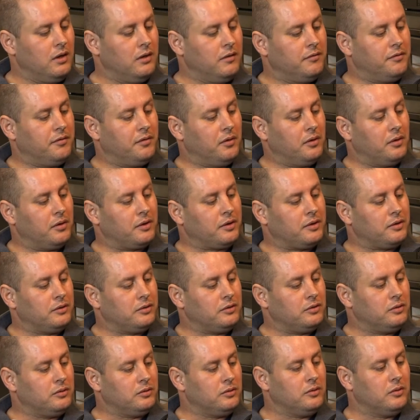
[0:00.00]
for
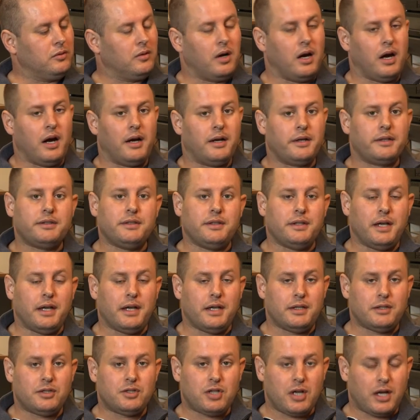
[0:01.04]
do
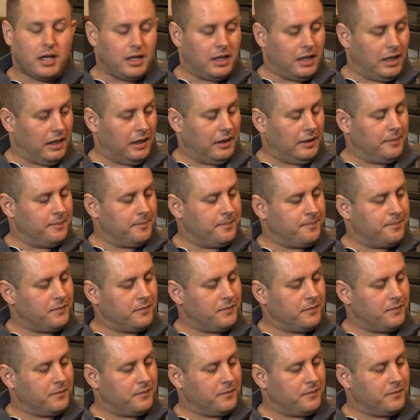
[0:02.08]
RTA checking.